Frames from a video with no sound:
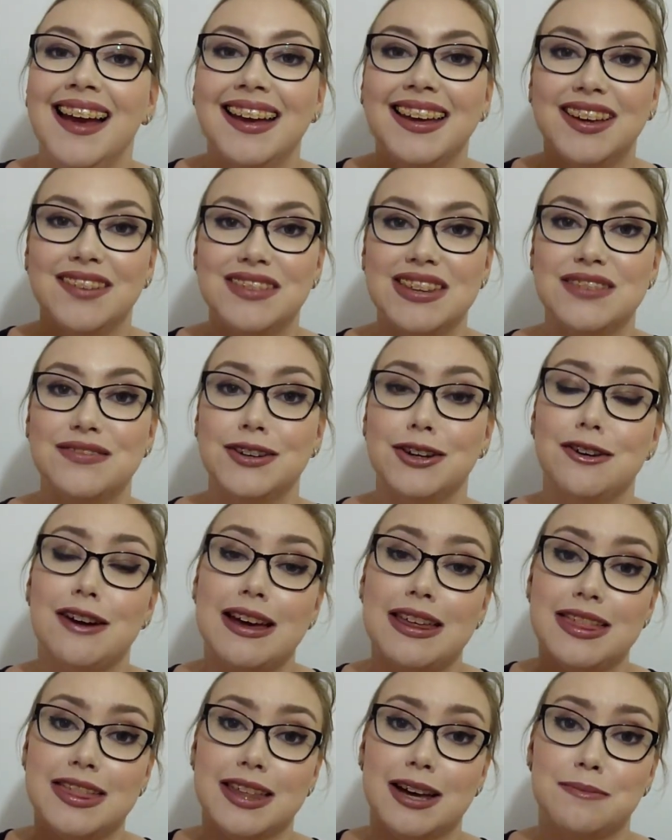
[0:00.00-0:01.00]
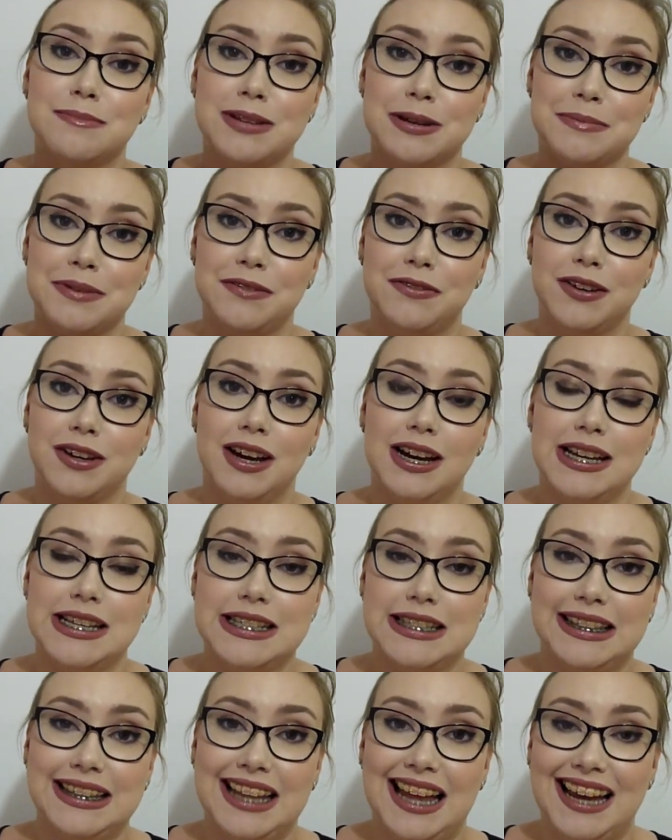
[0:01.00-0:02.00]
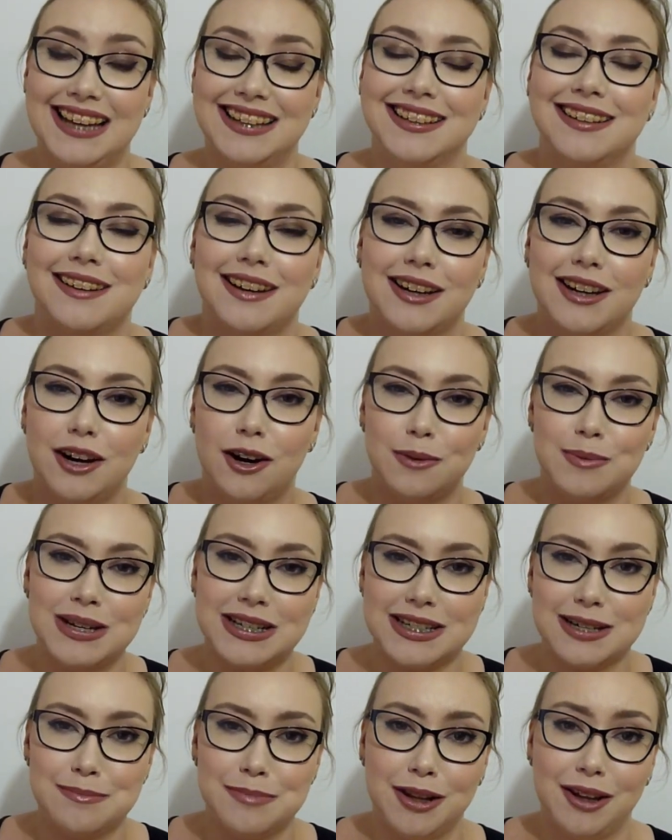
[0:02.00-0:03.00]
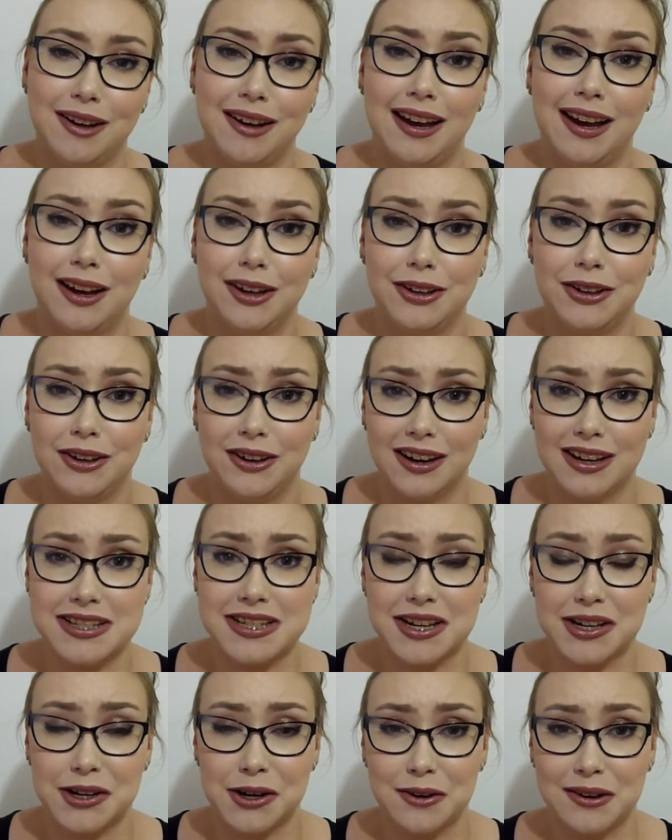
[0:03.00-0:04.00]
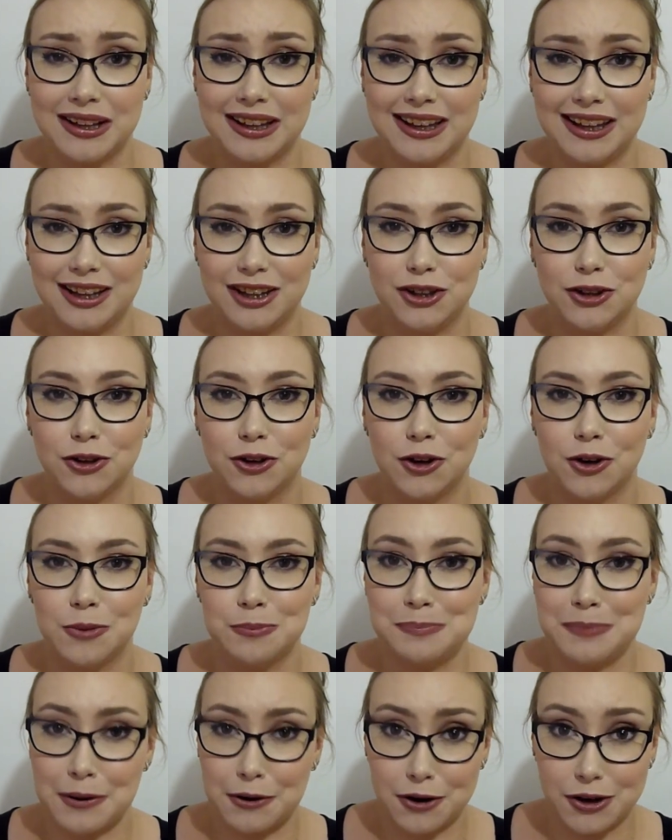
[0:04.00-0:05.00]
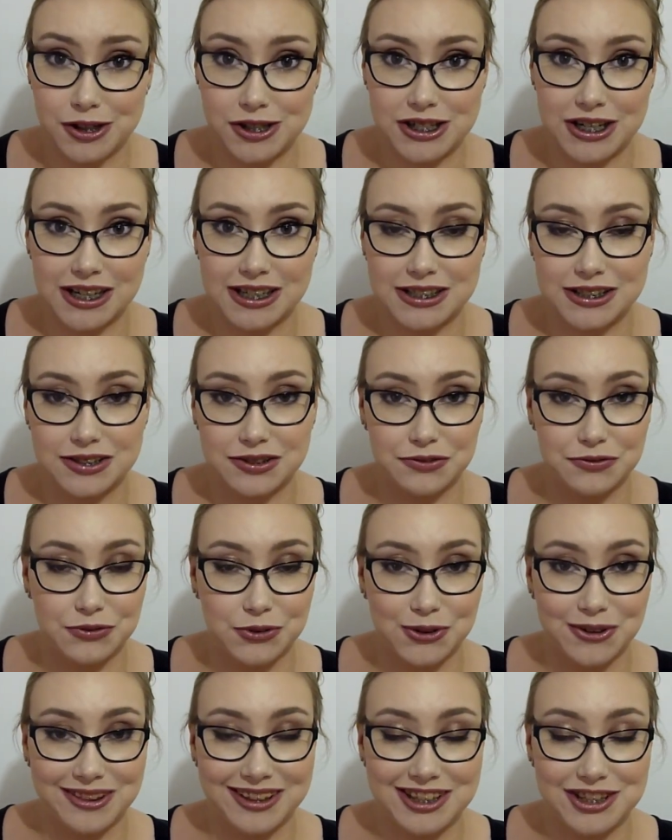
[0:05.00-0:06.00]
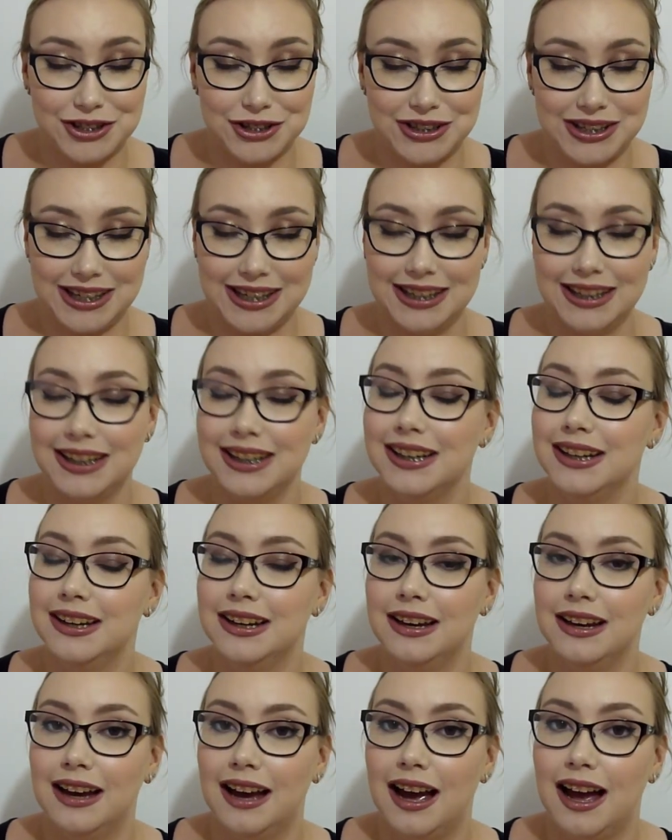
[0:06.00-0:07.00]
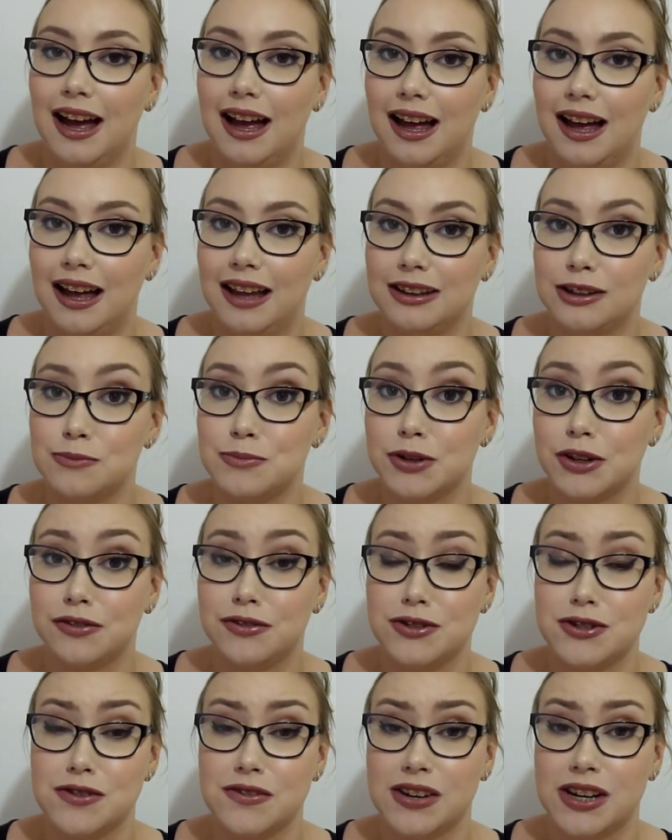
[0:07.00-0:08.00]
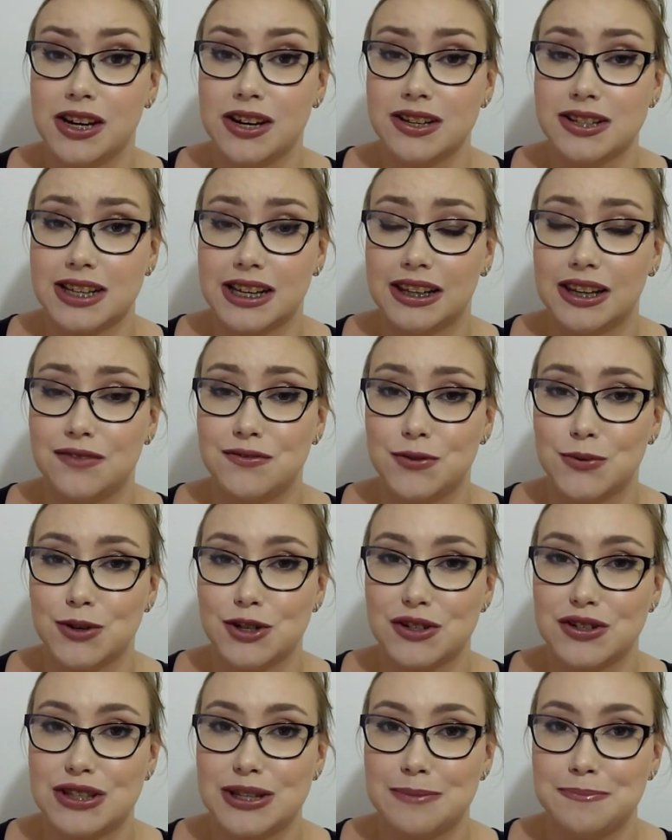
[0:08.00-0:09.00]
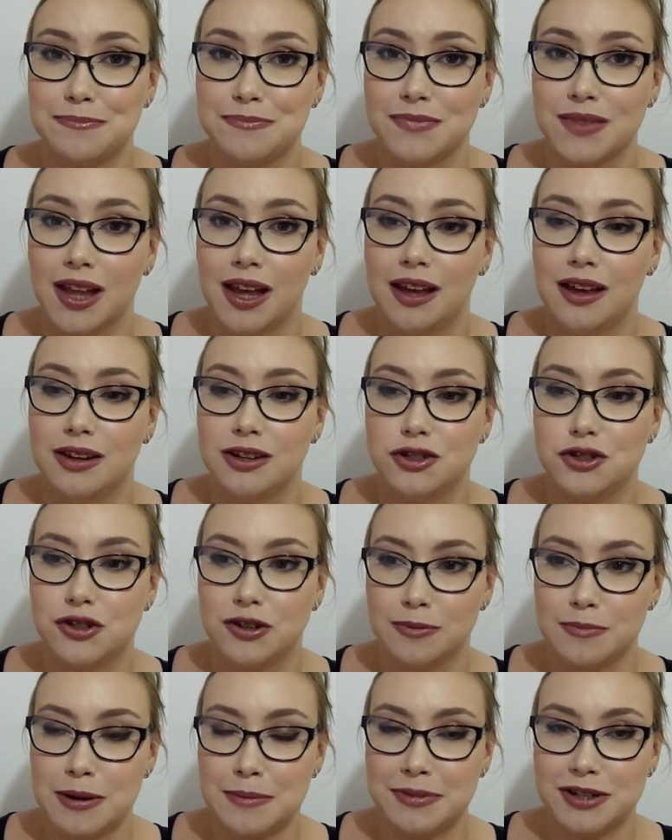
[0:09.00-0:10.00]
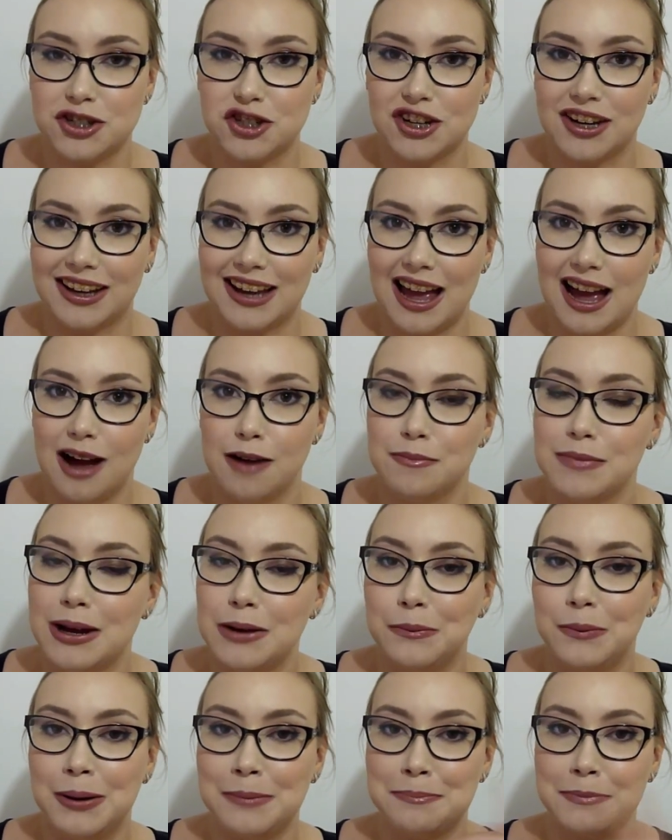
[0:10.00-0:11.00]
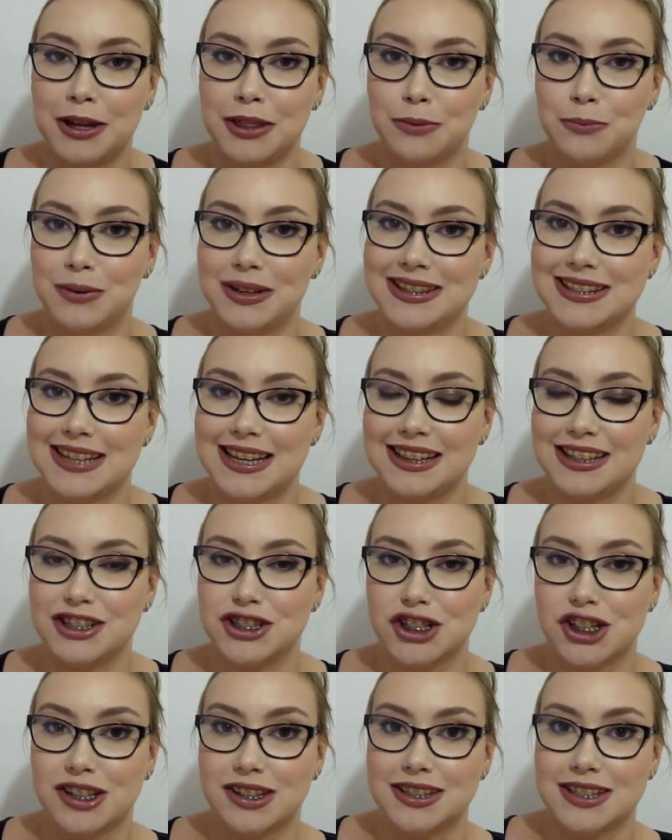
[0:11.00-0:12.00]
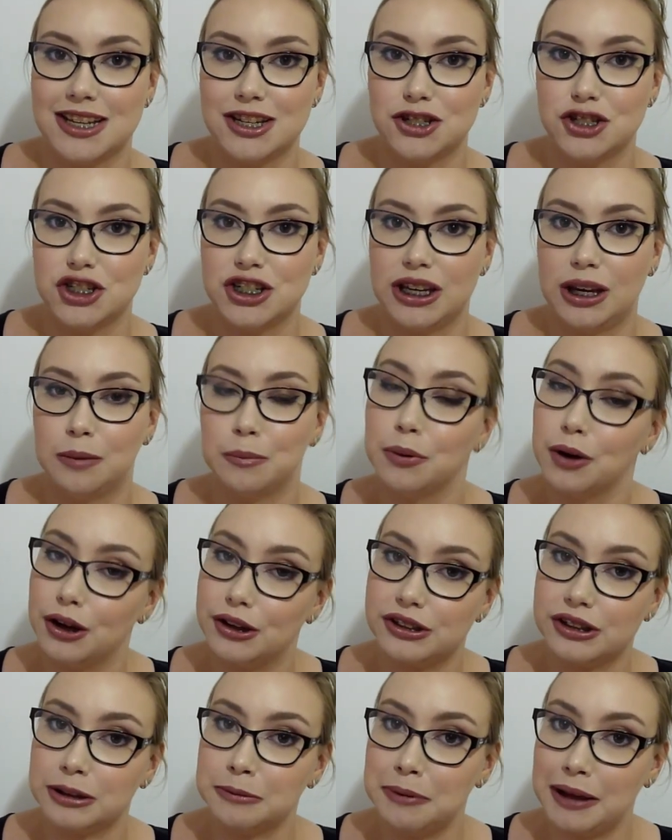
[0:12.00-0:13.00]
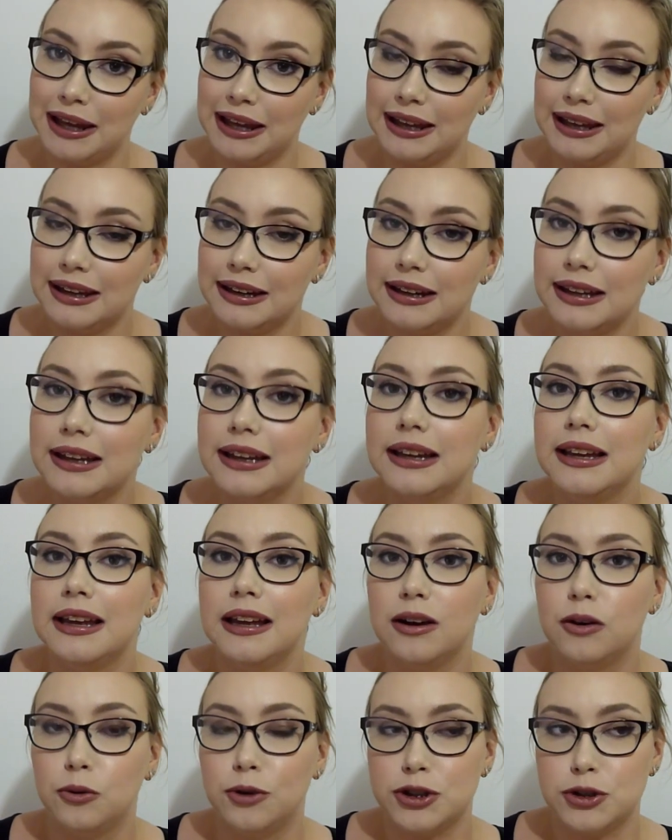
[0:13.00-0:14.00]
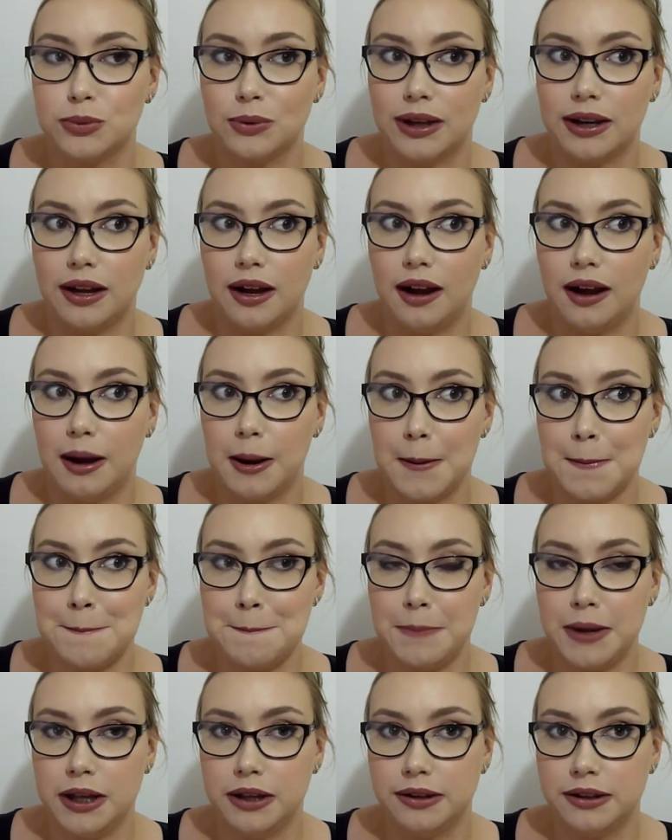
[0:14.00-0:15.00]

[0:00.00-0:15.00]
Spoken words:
Give this video a thumbs up if you guys liked it, and comment down below how you guys are going in your projects for this year. Let me know if you do videos, I'd love to watch them. Do remember to check out my 1 month, 1 Sailor Senshi project pan, which went up